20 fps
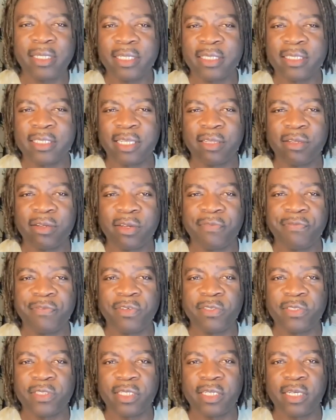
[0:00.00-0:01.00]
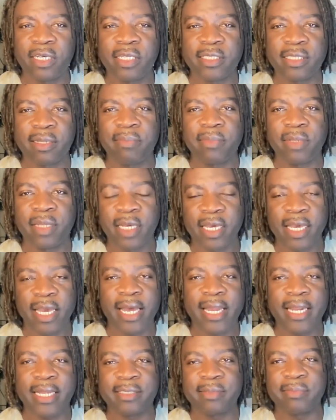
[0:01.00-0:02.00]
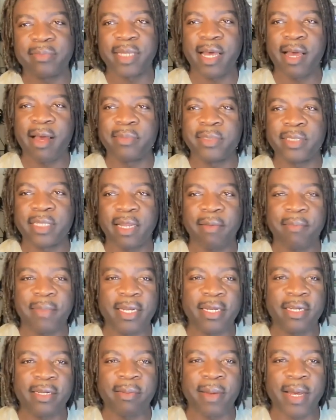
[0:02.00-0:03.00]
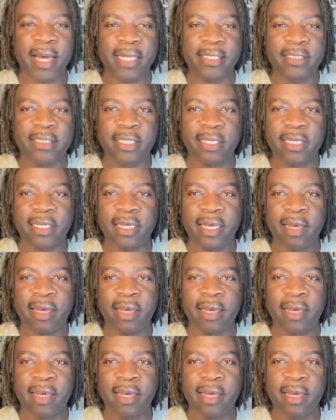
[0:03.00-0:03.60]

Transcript: It's a little confusing because I'm looking at it sometimes, and I made a deposit.